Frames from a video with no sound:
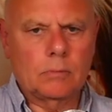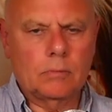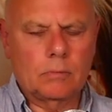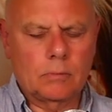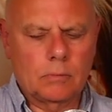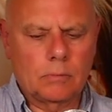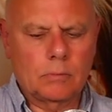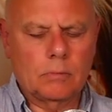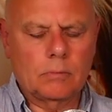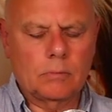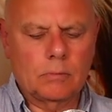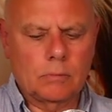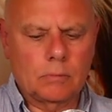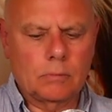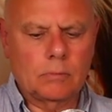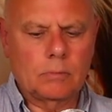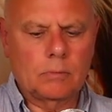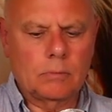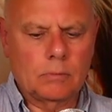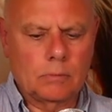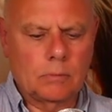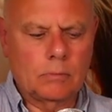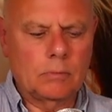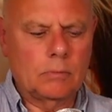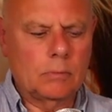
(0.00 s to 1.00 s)

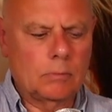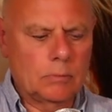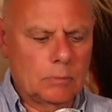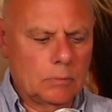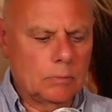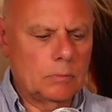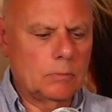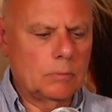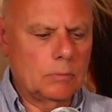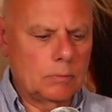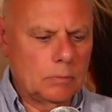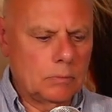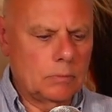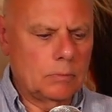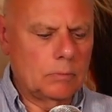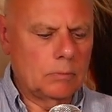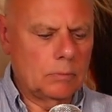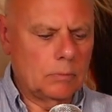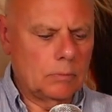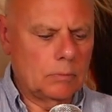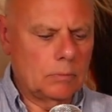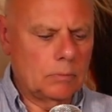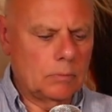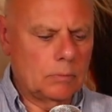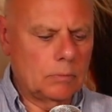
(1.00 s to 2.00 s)

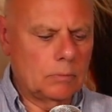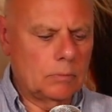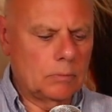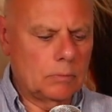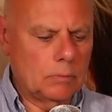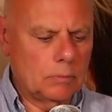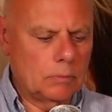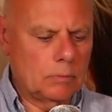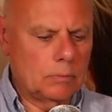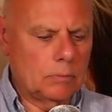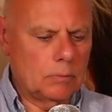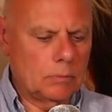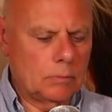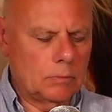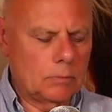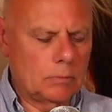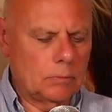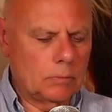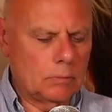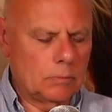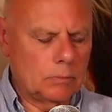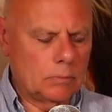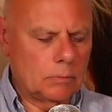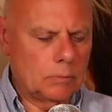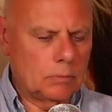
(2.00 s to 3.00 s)

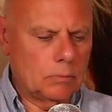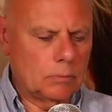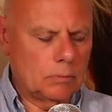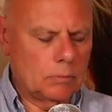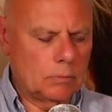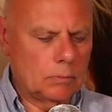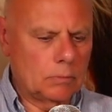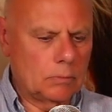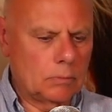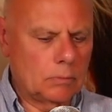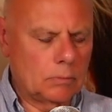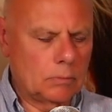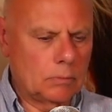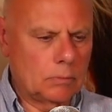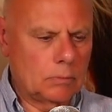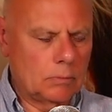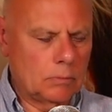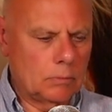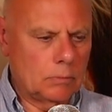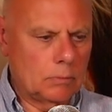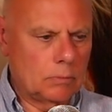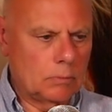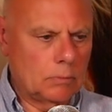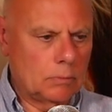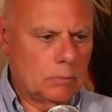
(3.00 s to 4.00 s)

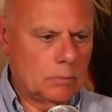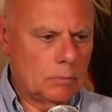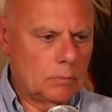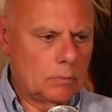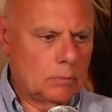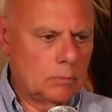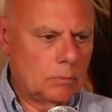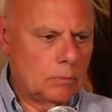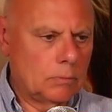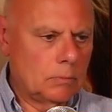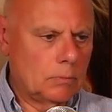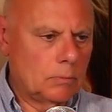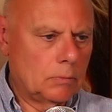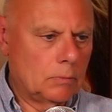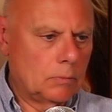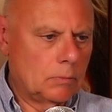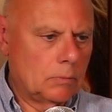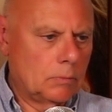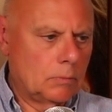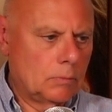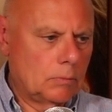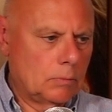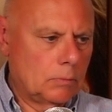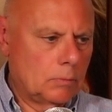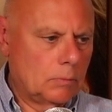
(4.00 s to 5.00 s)

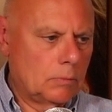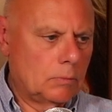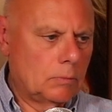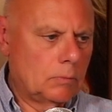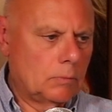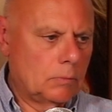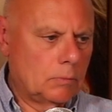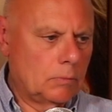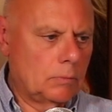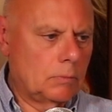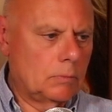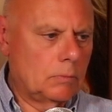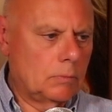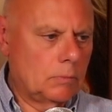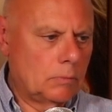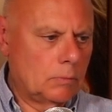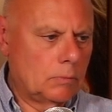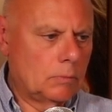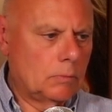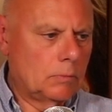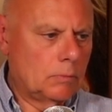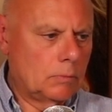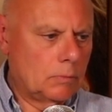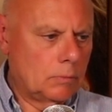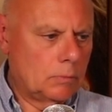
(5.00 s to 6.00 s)

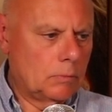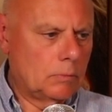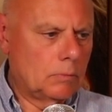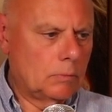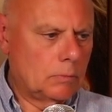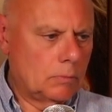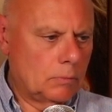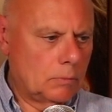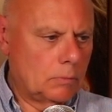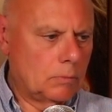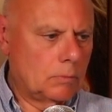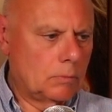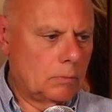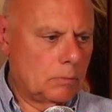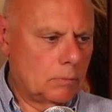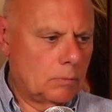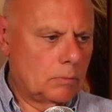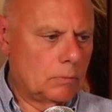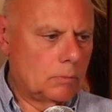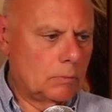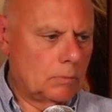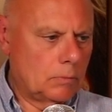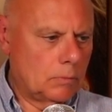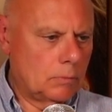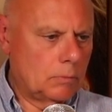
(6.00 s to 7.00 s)

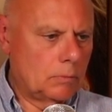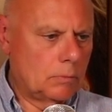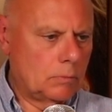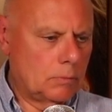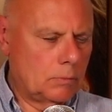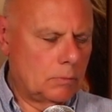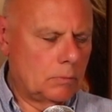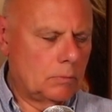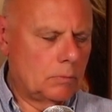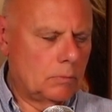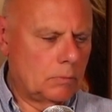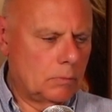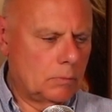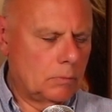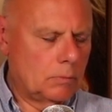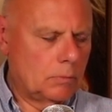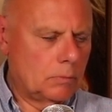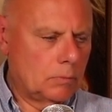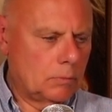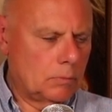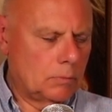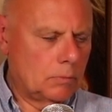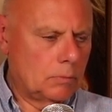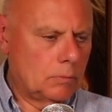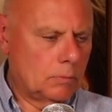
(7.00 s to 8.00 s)
No words are spoken by the person on screen.